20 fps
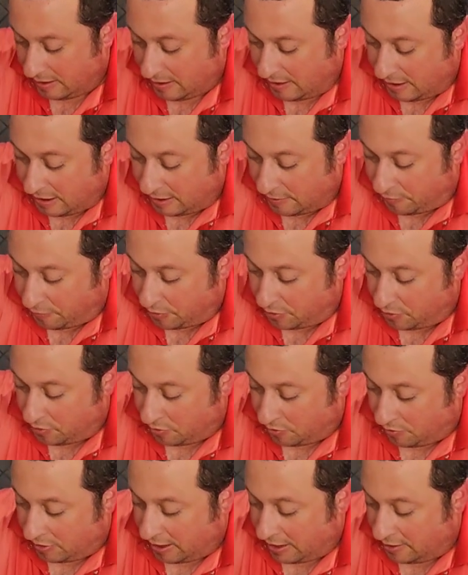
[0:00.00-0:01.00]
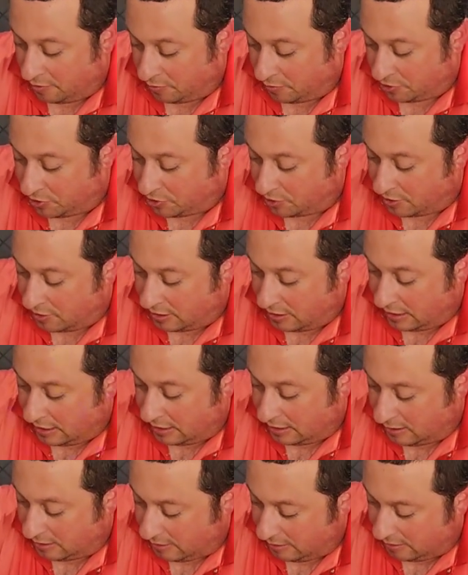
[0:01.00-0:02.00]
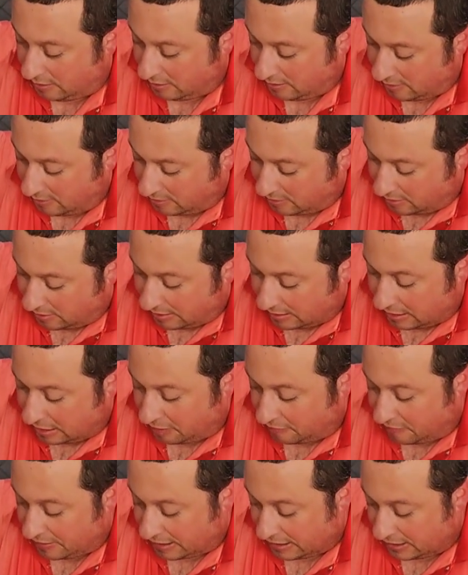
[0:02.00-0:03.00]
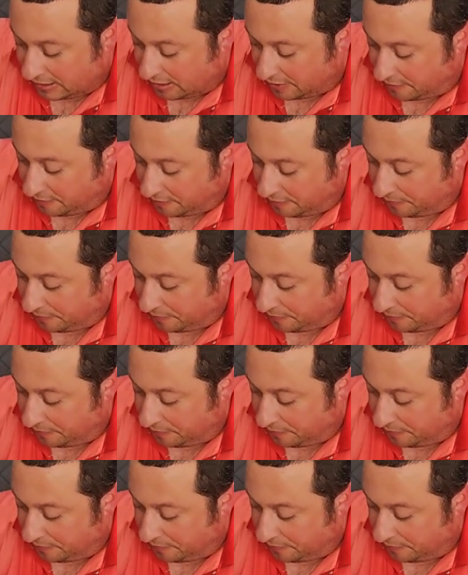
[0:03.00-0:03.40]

and if we do it right, we shouldn't need any of that stuff.